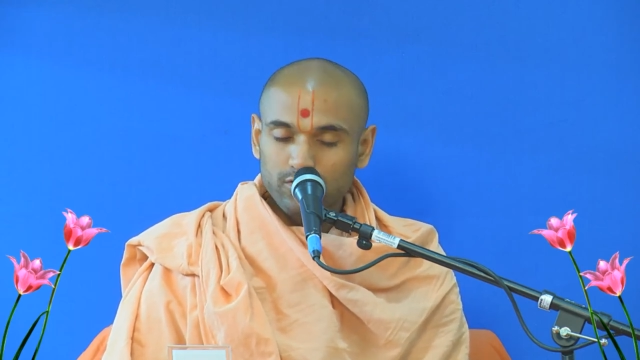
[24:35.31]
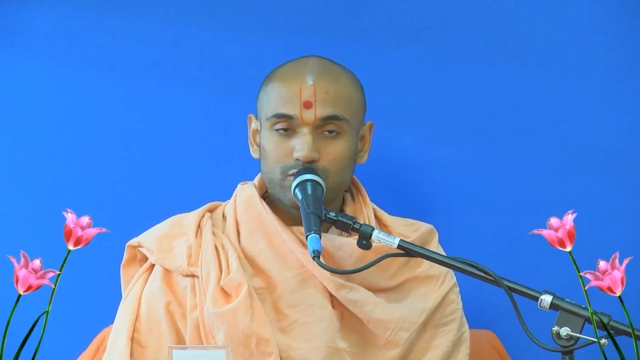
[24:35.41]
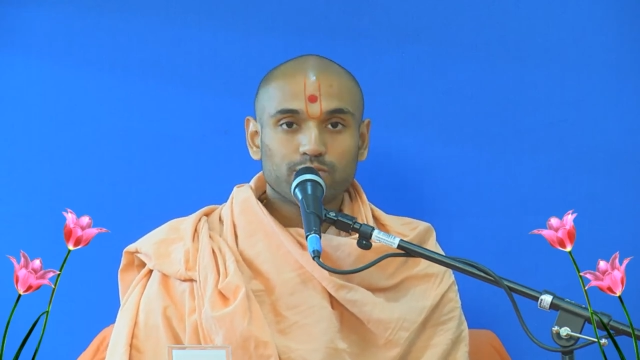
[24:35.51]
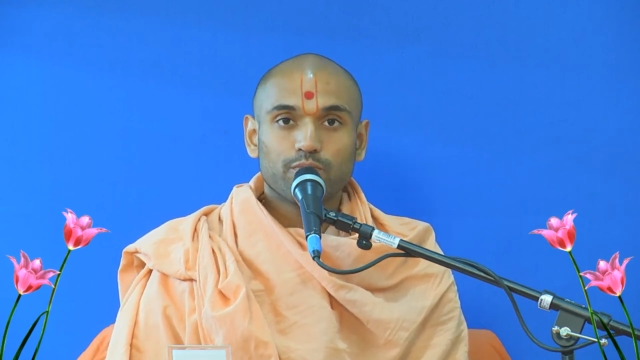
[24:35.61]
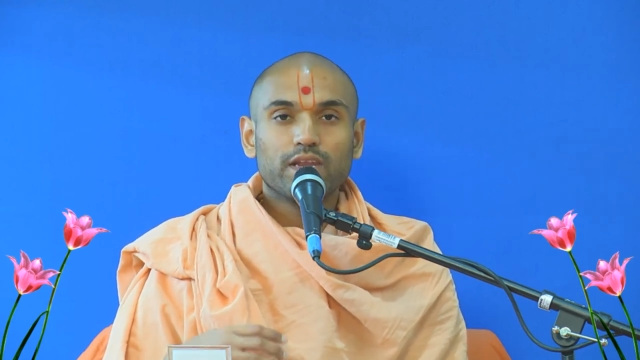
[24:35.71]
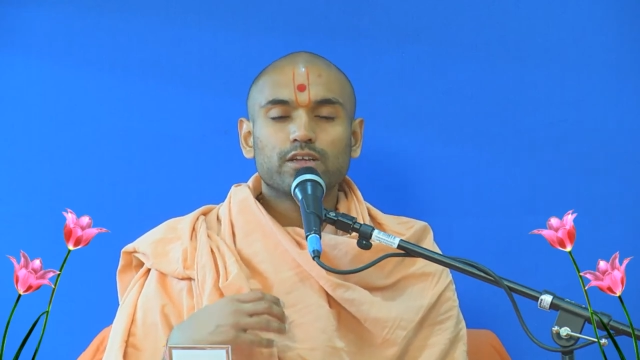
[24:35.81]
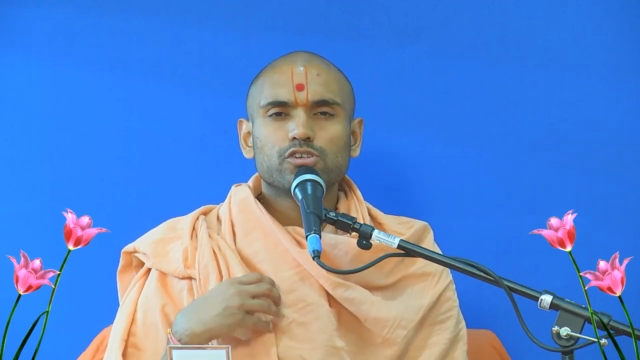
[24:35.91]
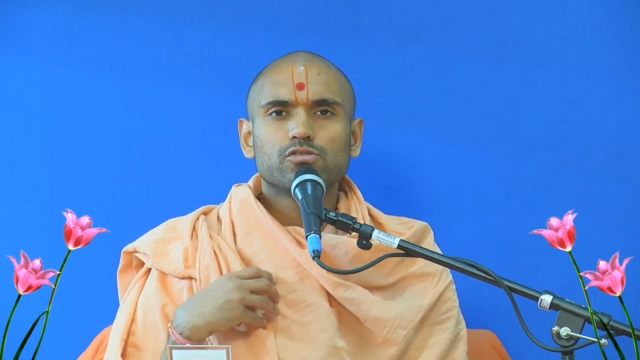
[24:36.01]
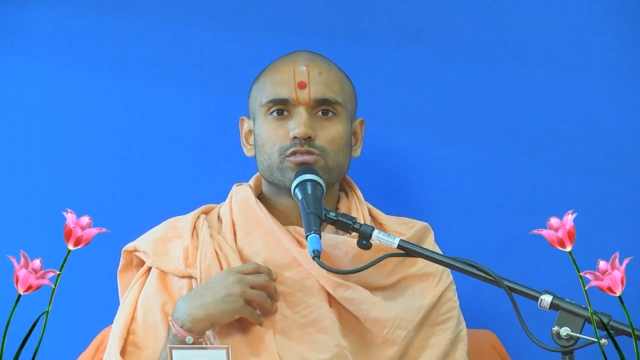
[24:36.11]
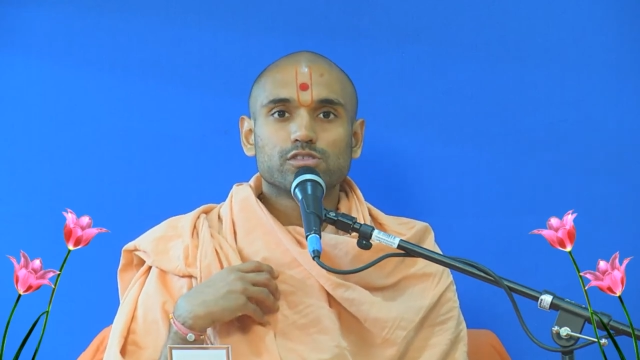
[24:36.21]
she was just
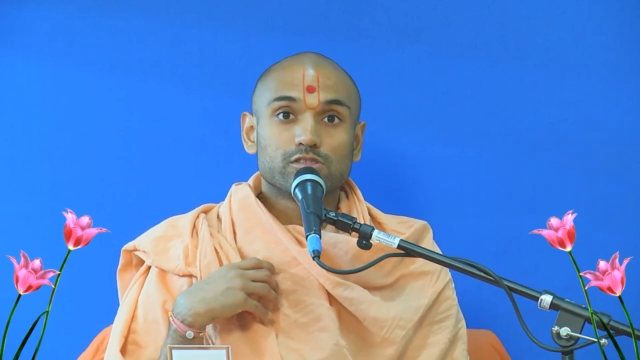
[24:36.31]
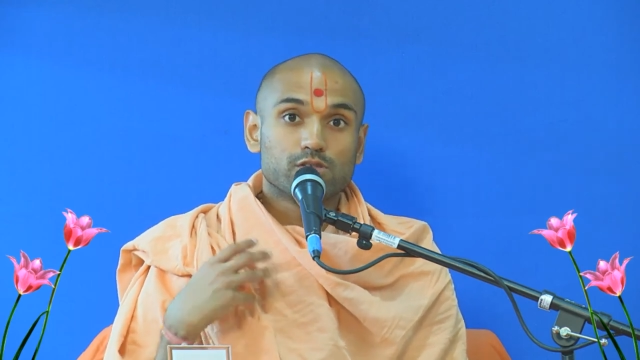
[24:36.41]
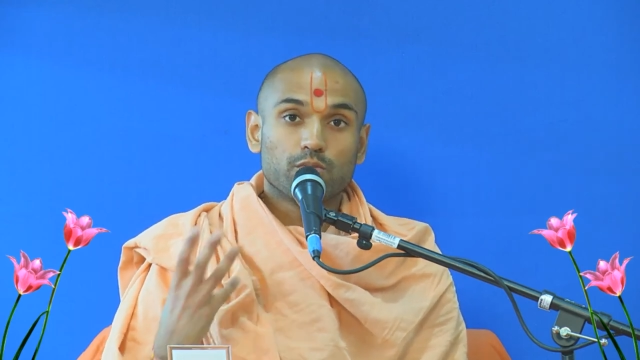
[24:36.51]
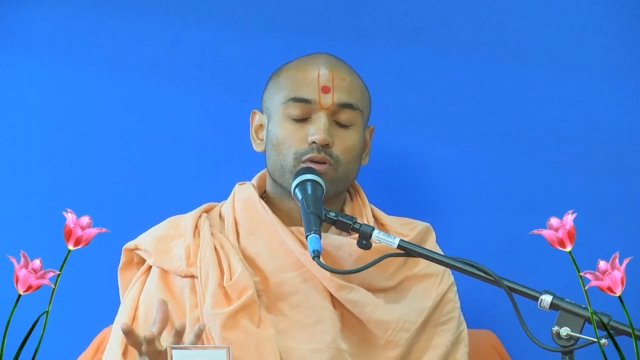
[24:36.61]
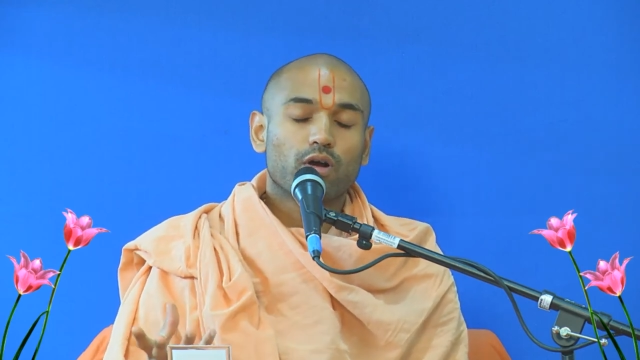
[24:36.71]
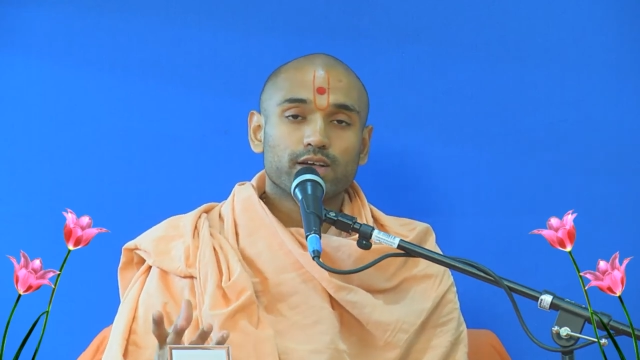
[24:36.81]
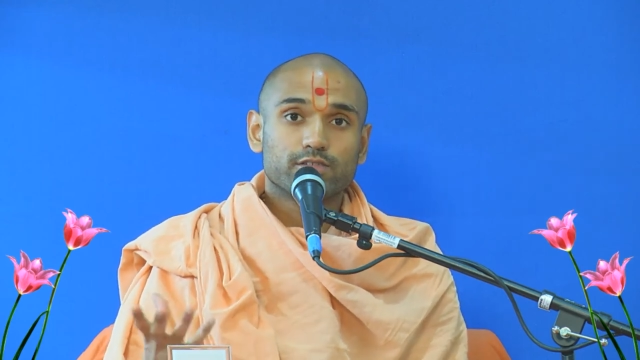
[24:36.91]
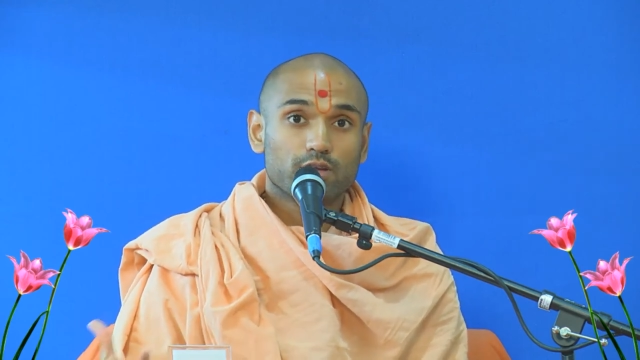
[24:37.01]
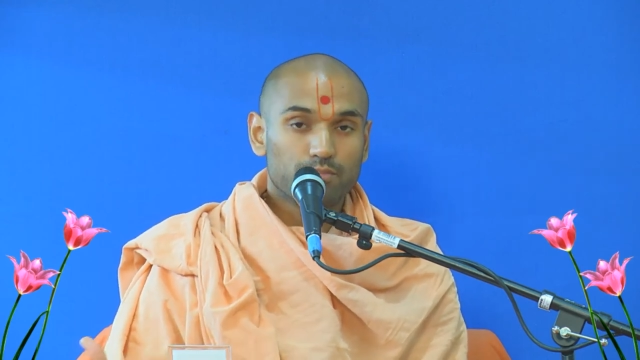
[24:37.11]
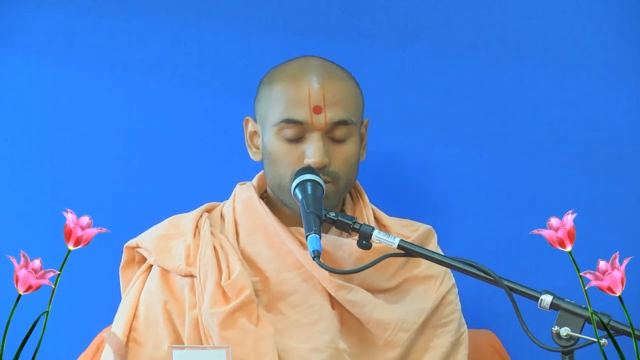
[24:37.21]
surprised, amazed.